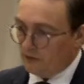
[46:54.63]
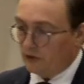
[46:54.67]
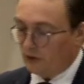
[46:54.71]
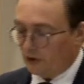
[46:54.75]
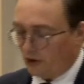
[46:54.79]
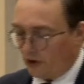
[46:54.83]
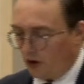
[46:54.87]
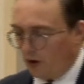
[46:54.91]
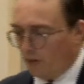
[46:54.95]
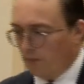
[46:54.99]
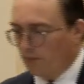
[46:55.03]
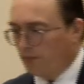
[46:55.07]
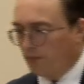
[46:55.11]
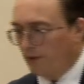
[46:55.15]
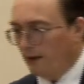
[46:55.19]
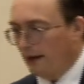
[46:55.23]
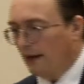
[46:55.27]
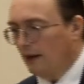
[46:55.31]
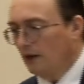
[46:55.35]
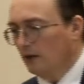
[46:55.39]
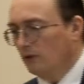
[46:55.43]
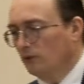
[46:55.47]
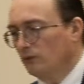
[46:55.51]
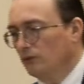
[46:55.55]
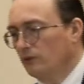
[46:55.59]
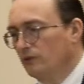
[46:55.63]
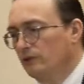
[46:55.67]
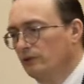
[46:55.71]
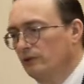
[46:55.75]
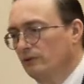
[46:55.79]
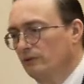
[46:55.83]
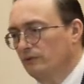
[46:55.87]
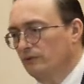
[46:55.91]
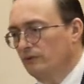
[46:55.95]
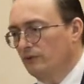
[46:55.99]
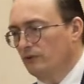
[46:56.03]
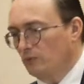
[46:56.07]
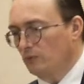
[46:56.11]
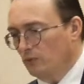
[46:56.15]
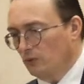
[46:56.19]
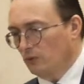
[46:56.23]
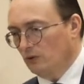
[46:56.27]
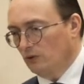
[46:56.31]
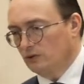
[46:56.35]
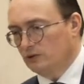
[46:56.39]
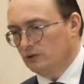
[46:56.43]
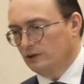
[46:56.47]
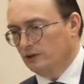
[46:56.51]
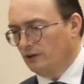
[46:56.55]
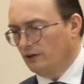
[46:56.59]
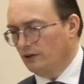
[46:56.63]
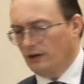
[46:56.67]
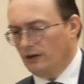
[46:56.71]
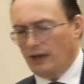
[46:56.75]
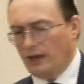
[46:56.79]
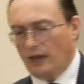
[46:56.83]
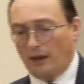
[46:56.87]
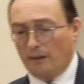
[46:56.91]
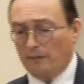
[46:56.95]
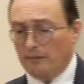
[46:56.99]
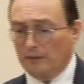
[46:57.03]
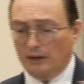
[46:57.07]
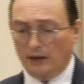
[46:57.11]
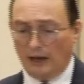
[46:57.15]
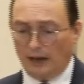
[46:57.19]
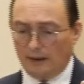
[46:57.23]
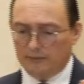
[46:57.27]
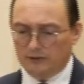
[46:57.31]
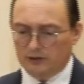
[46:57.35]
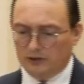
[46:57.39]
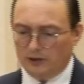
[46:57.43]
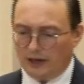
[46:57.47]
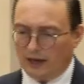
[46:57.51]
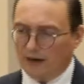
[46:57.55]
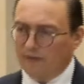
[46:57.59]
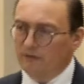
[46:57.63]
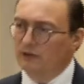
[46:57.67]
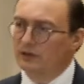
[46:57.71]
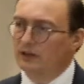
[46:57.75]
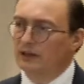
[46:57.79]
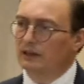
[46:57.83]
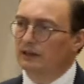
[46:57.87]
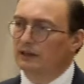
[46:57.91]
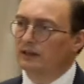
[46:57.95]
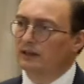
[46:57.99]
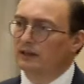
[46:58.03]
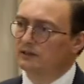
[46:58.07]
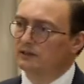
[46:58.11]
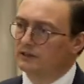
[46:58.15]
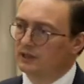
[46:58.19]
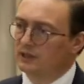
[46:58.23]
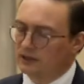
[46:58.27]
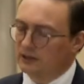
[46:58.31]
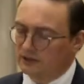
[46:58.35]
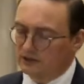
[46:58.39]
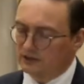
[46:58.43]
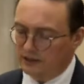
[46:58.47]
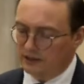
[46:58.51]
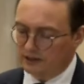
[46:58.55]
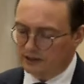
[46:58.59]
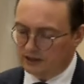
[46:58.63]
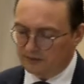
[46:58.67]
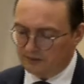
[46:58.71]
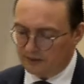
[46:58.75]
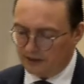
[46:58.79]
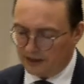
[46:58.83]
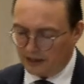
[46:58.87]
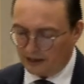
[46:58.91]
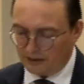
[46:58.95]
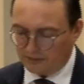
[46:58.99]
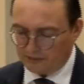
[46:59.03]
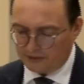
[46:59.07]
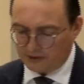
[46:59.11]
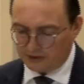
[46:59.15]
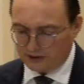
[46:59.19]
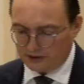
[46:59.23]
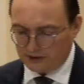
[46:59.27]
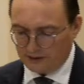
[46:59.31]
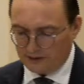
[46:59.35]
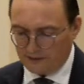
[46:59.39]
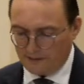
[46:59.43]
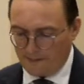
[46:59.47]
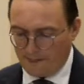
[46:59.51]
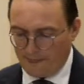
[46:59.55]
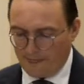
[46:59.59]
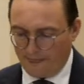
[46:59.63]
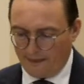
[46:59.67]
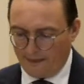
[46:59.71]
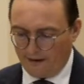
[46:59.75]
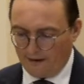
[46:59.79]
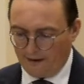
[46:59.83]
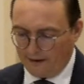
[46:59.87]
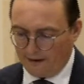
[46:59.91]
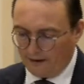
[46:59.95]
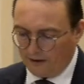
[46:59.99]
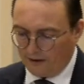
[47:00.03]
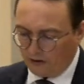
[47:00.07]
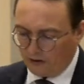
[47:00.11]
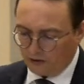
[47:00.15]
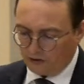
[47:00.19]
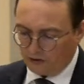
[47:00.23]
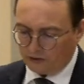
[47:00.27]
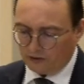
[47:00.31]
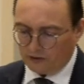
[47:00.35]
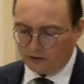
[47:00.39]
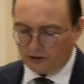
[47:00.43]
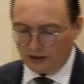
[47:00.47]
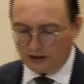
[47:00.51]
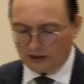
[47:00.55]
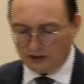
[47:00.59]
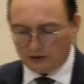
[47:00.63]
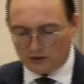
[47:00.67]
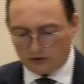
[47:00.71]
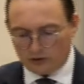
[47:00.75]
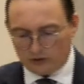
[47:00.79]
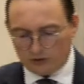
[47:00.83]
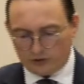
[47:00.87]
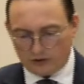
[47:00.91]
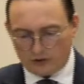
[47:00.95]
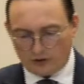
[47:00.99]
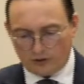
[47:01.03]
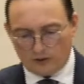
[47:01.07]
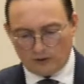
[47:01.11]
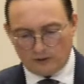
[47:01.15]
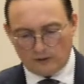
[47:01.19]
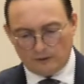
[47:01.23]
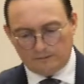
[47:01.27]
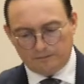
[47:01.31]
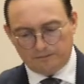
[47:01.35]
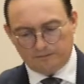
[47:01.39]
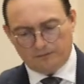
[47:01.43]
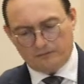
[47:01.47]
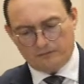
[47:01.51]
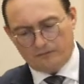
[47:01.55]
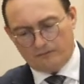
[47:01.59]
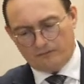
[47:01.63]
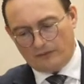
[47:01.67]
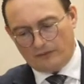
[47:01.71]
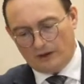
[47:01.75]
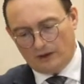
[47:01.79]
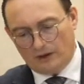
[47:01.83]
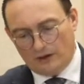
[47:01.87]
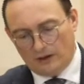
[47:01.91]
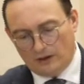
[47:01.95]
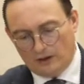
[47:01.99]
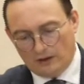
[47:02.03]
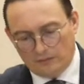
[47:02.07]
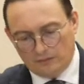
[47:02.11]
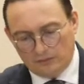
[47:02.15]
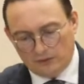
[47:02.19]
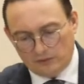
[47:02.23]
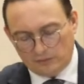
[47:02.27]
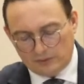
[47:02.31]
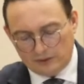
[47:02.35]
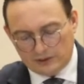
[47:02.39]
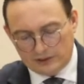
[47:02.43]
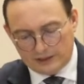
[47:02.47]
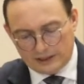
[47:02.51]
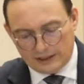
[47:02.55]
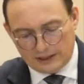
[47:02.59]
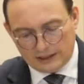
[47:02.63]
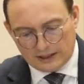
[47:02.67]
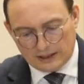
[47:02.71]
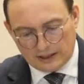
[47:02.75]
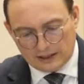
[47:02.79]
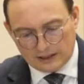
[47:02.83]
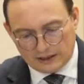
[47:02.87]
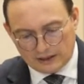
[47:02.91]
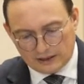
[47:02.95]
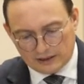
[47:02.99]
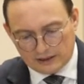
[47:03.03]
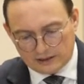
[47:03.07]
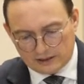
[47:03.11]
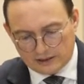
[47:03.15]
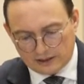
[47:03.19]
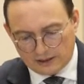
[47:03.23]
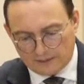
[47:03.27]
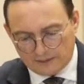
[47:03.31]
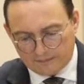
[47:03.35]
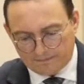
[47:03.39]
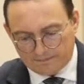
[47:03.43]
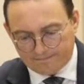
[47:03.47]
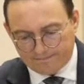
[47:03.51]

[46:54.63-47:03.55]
compound, and for the water. And I mean, absolutely everything. These things need to be kept in control. But we see there that there's